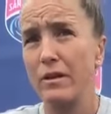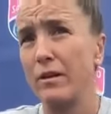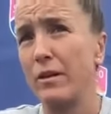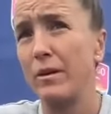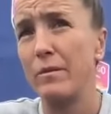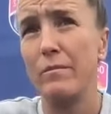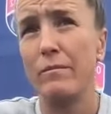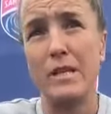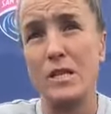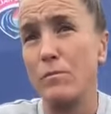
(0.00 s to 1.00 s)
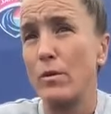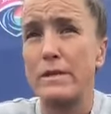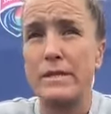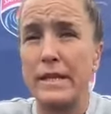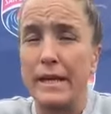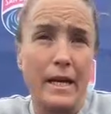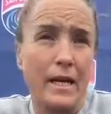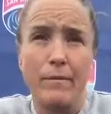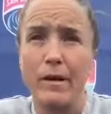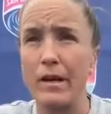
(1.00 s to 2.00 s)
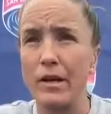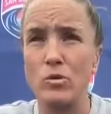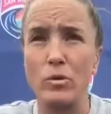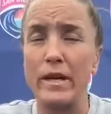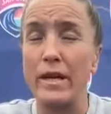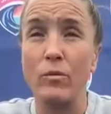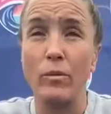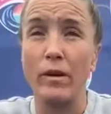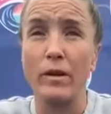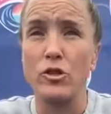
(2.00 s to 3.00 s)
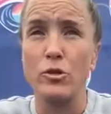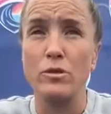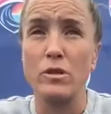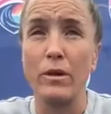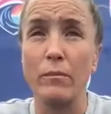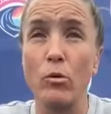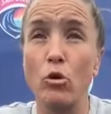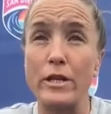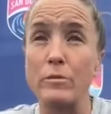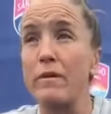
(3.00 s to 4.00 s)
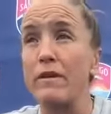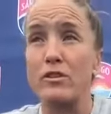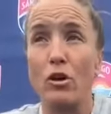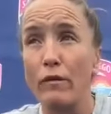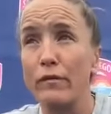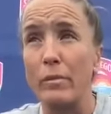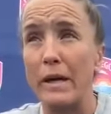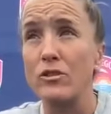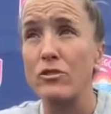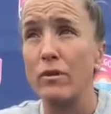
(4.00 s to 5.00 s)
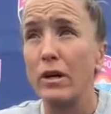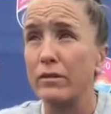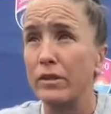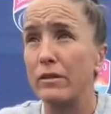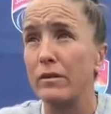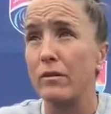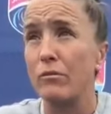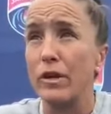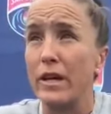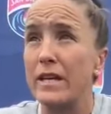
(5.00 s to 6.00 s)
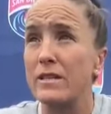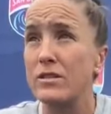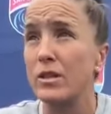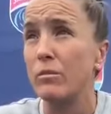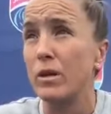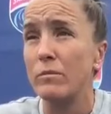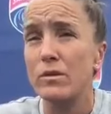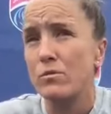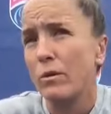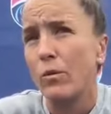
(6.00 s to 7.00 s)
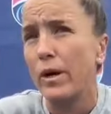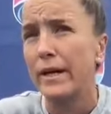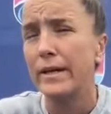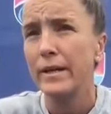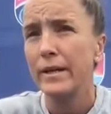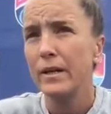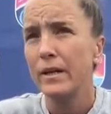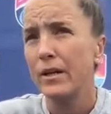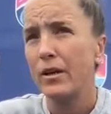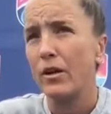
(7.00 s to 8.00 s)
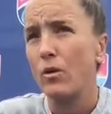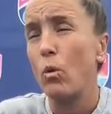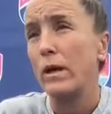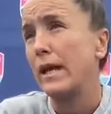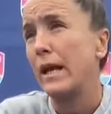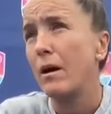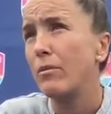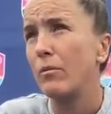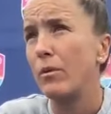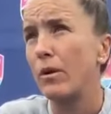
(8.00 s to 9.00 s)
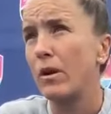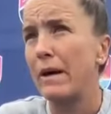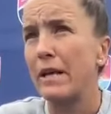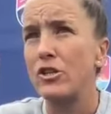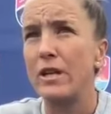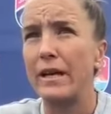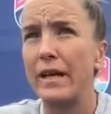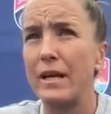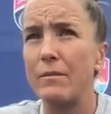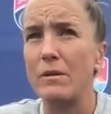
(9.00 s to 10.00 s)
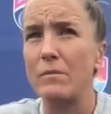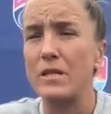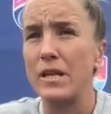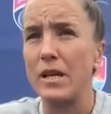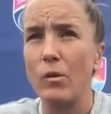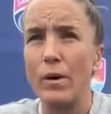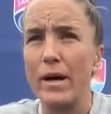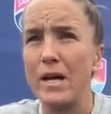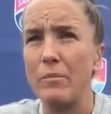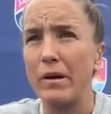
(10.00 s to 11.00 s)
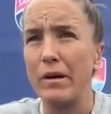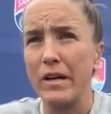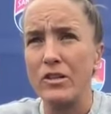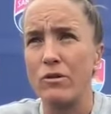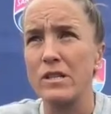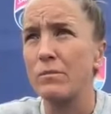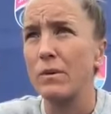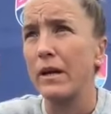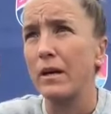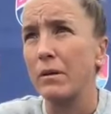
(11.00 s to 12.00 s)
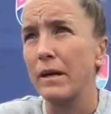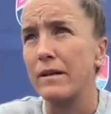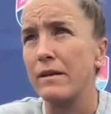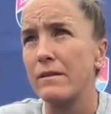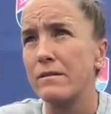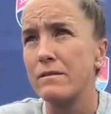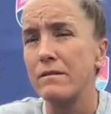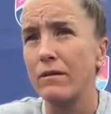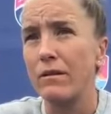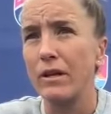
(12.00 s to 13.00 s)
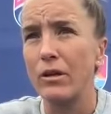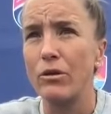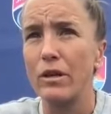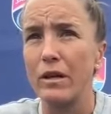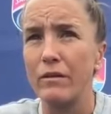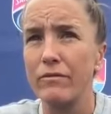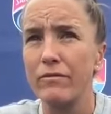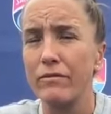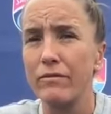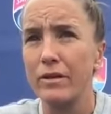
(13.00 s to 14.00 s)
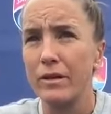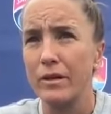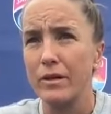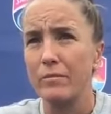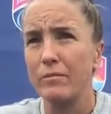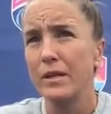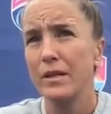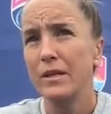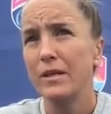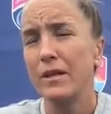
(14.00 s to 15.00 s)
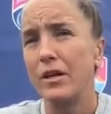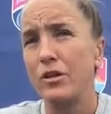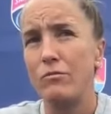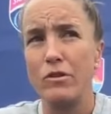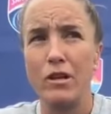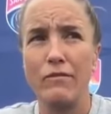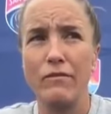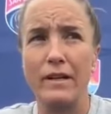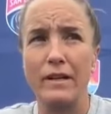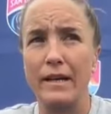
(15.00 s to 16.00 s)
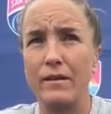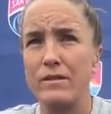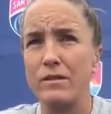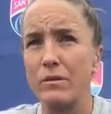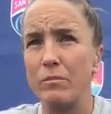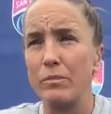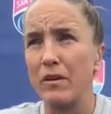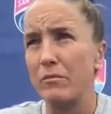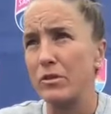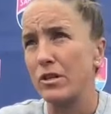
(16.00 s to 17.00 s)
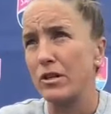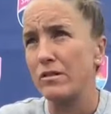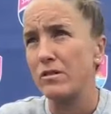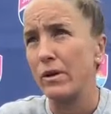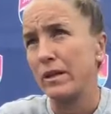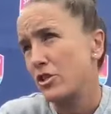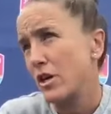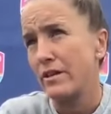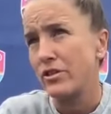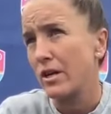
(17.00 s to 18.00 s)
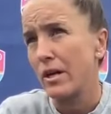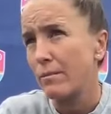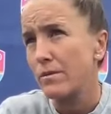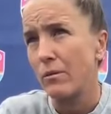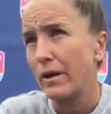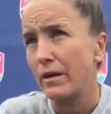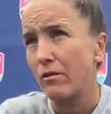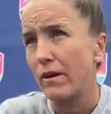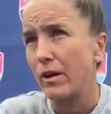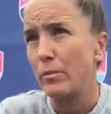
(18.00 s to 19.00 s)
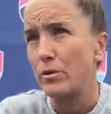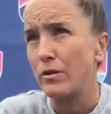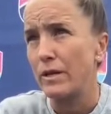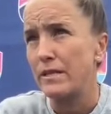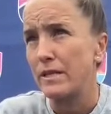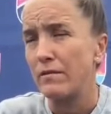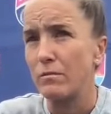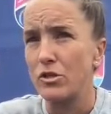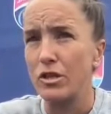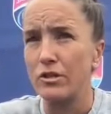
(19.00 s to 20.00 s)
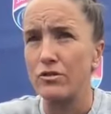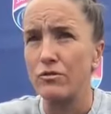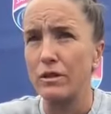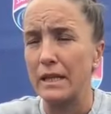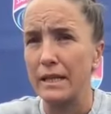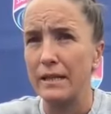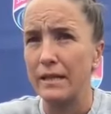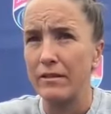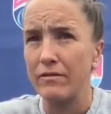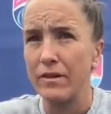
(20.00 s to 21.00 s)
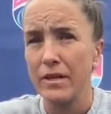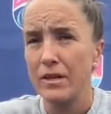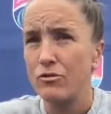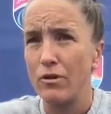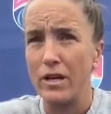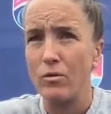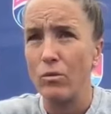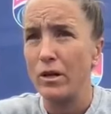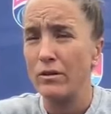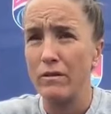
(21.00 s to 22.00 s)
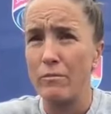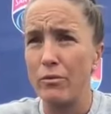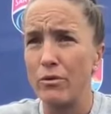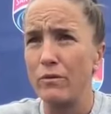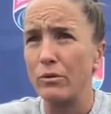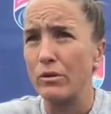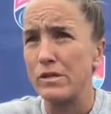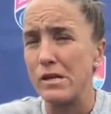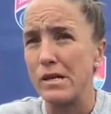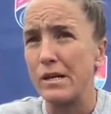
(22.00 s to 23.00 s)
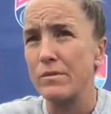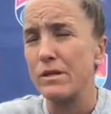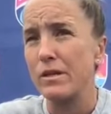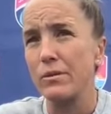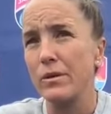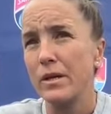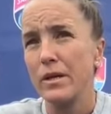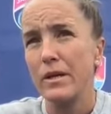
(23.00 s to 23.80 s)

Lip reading: There's moments in the game, like last weekend, when I choose to bring more experience off the bench rather than a rookie in certain moments when we're, you know, 1-0 up and we want to manage that game in a particular way. But I trust my young players. You know, they're good enough. And you don't find that out until you give them a chance. And we had the Challenge Cup, so we had a great opportunity to give them a chance during that. And they've trained well. They're improving all the time. So,